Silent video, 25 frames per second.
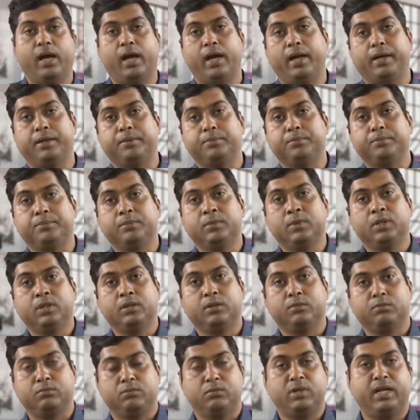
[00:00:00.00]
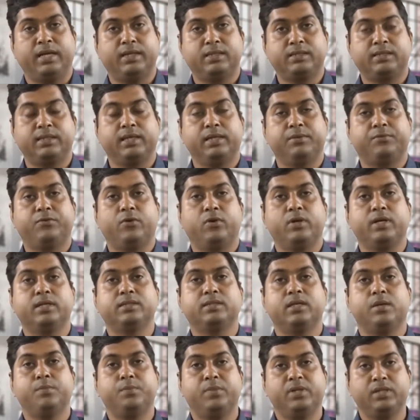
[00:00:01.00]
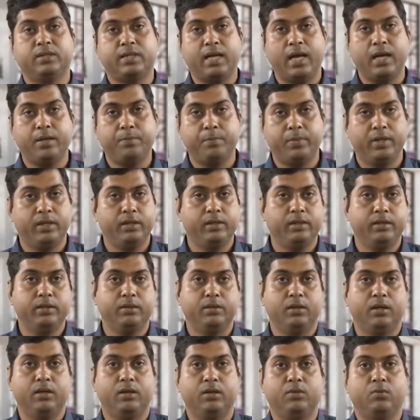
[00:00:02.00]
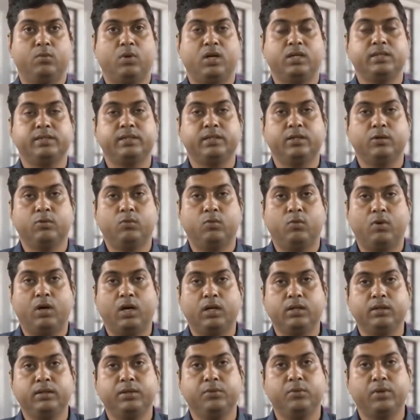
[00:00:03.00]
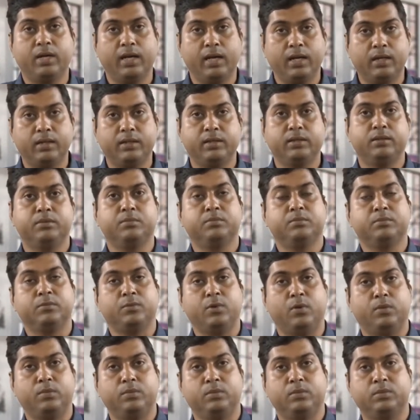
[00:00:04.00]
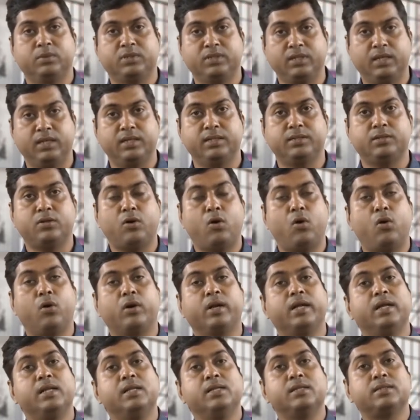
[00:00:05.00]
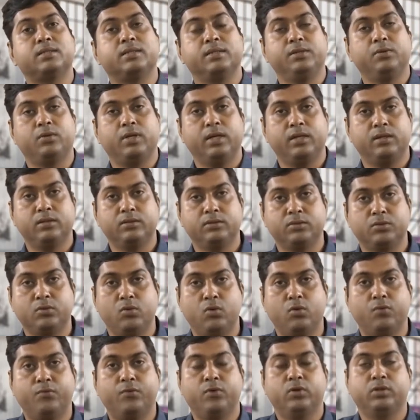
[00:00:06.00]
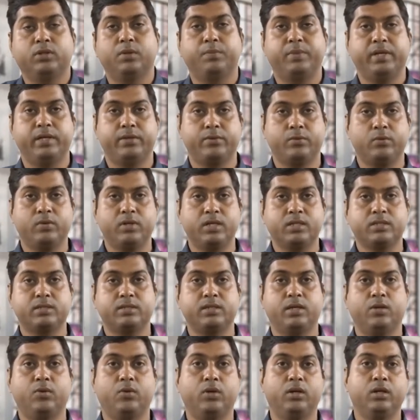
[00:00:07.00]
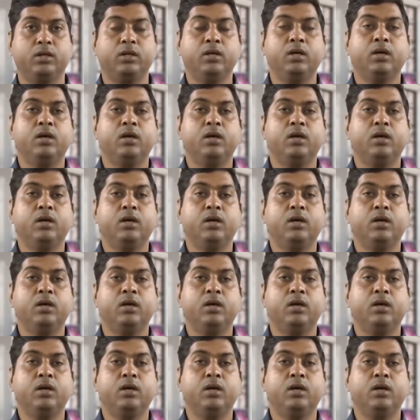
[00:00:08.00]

and like say for example Taipei uh, 101 you can um, search or else you can go for the Petronas tower